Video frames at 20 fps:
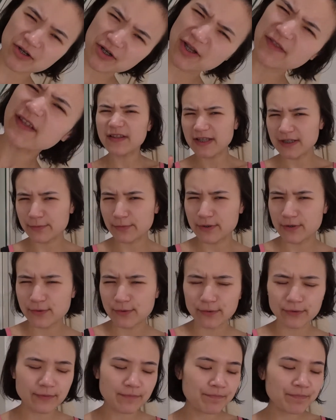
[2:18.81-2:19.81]
I think that's what it's
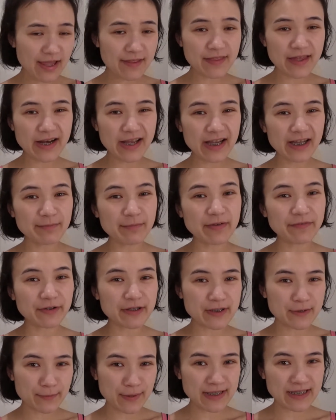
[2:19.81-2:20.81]
called. And then I had my
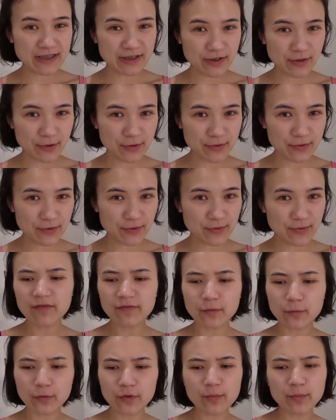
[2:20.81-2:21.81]
friend's wedding to go to.
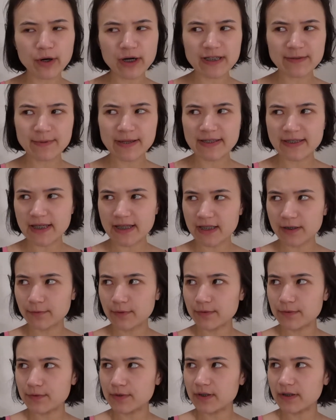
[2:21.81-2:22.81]
For all the bridesmaids, I think
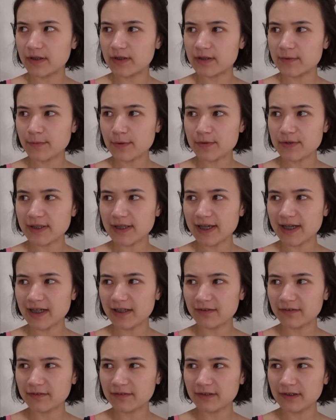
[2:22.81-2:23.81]
we were supposed to
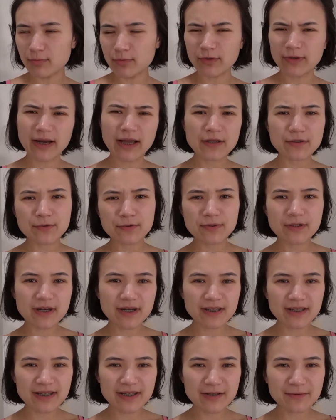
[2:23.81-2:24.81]
have more natural
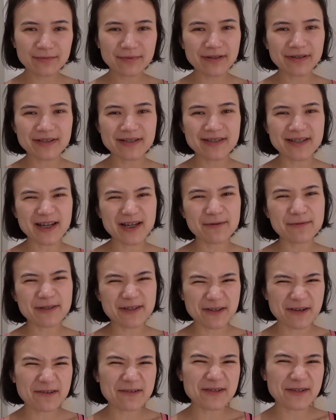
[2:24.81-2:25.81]
color, whereas I
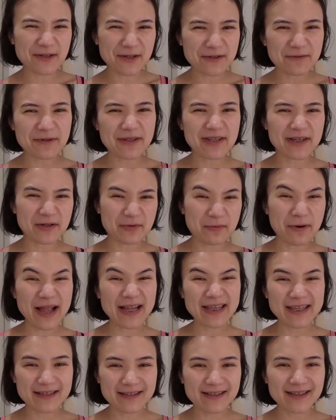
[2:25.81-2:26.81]
was going to go with a
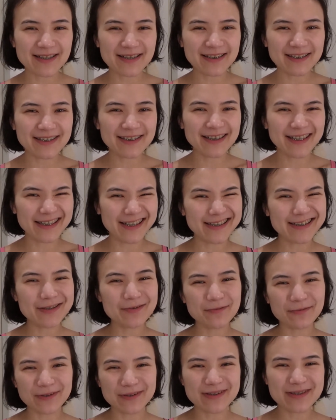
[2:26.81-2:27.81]
wackier color and I
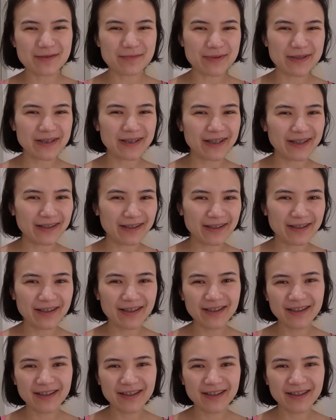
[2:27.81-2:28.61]
didn't want to be like,